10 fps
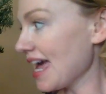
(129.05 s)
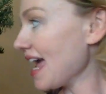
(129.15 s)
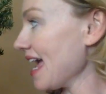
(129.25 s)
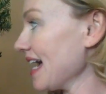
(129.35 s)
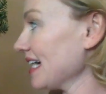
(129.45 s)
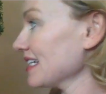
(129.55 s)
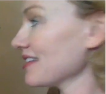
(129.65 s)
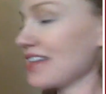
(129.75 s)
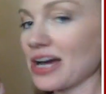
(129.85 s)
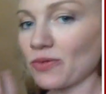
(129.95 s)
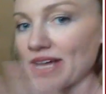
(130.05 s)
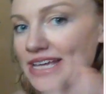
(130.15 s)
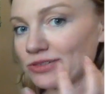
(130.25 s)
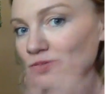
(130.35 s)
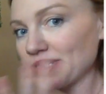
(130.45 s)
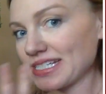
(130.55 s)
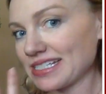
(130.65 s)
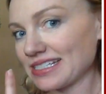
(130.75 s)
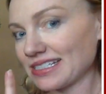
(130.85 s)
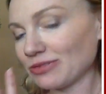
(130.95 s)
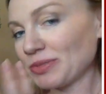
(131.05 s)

and that way it will be